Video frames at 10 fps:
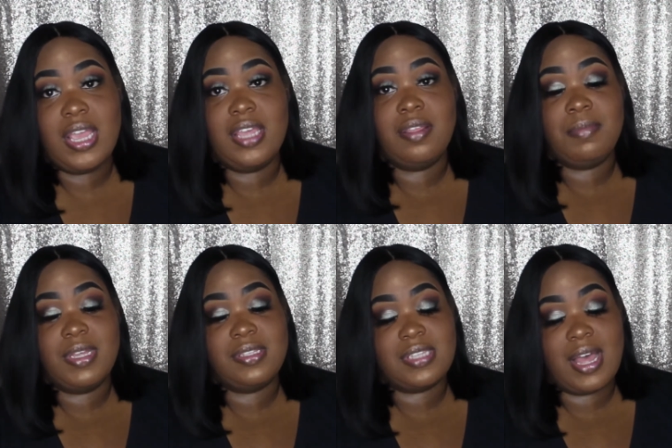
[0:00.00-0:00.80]
In the
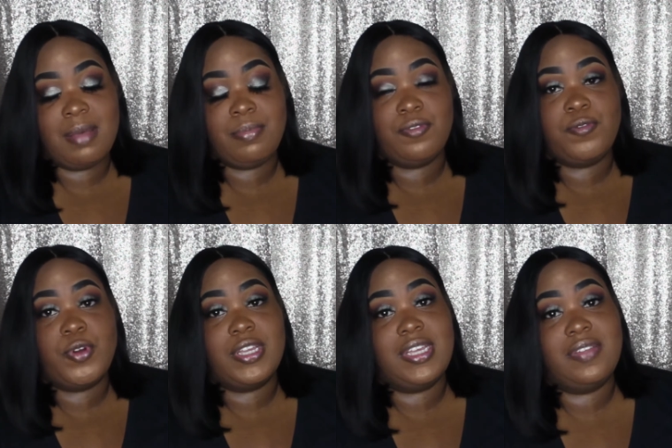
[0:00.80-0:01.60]
meantime,
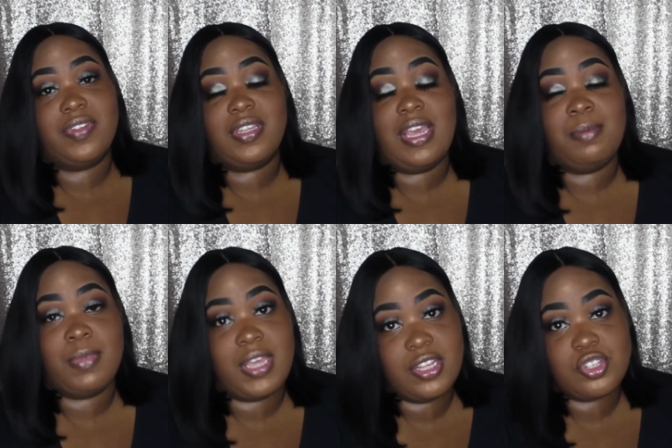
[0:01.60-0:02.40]
before he even
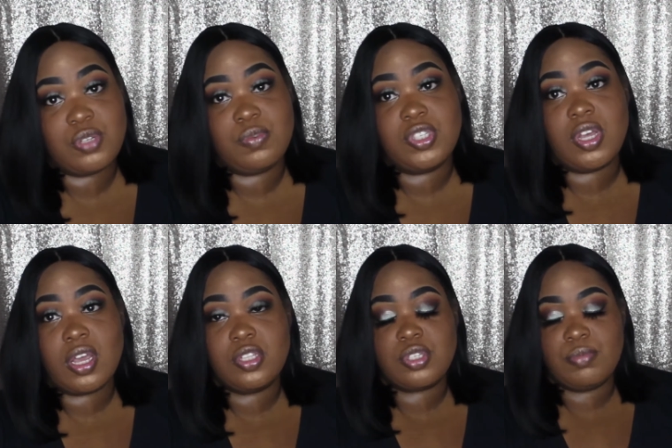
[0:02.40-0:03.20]
came in, she was
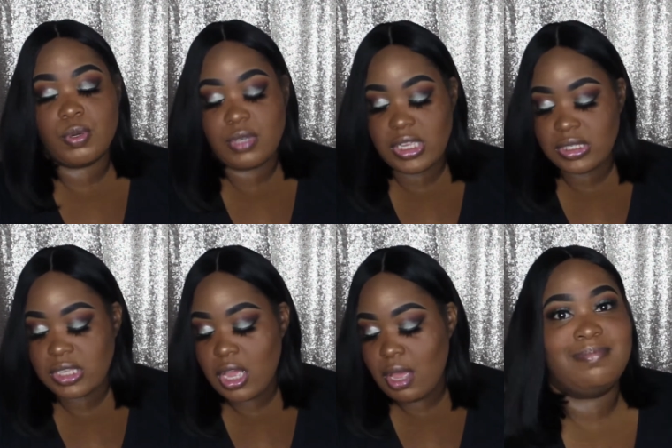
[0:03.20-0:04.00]
talking to
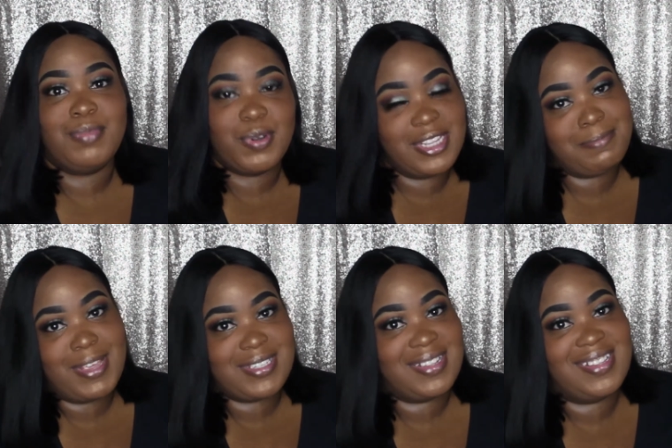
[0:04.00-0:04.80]
Moniece. Moniece
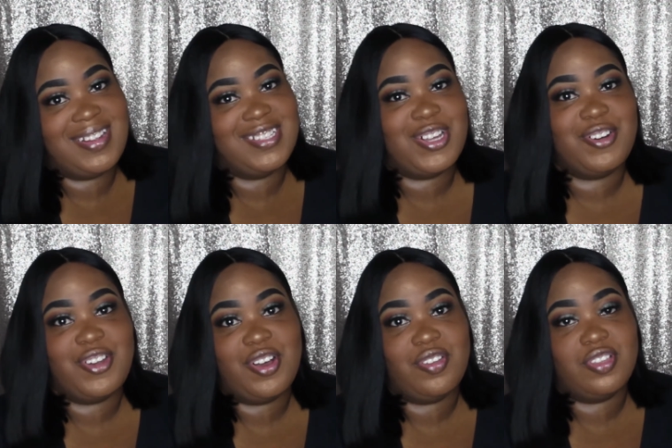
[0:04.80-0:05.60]
basically lets her
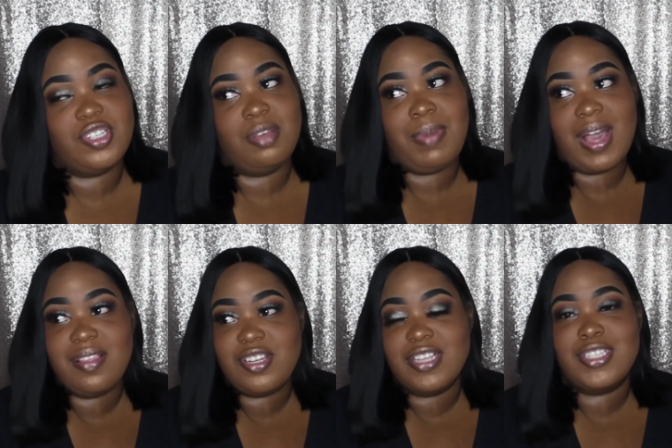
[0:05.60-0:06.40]
know that she
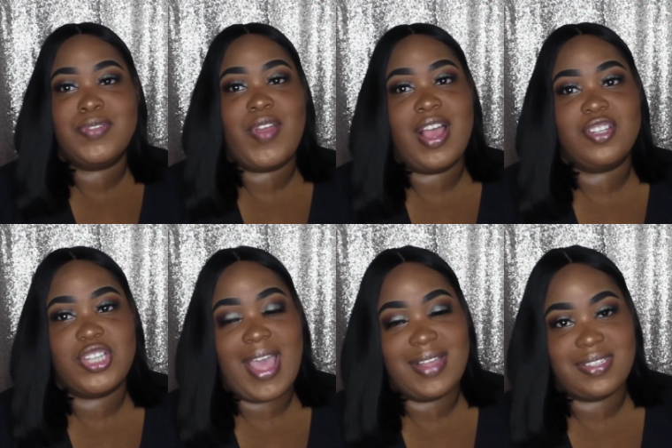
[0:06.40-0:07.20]
apologizes for how
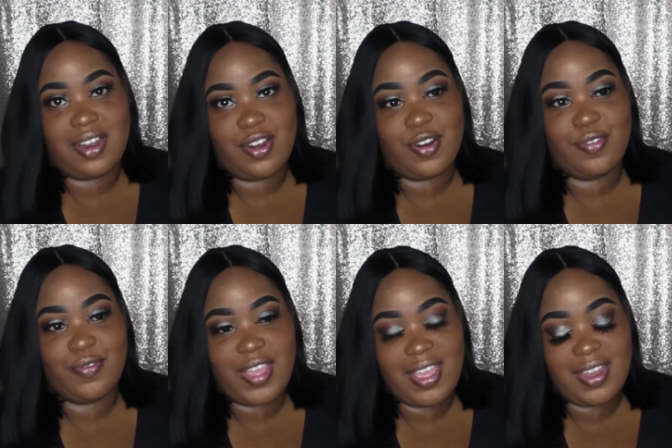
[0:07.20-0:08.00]
she acted at her
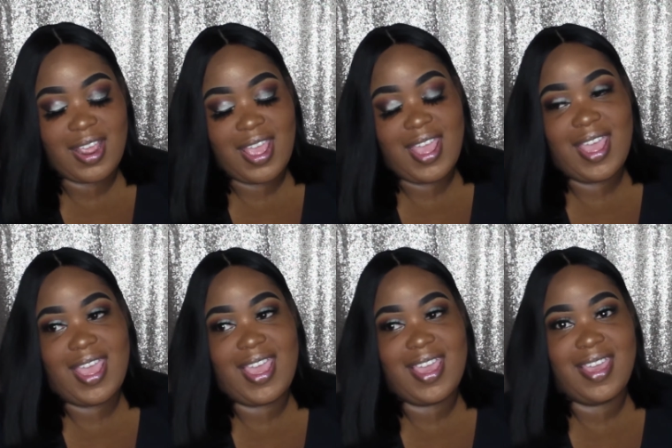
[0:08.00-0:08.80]
event
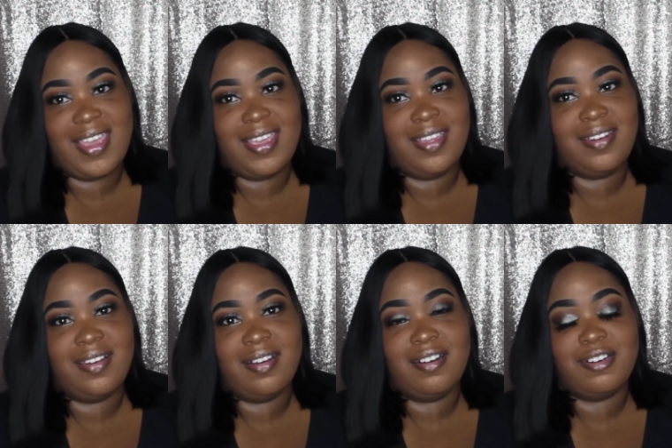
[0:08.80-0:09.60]

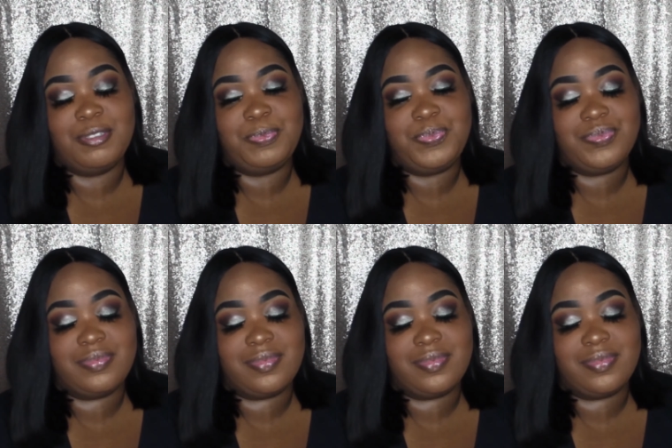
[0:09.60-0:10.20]
and um,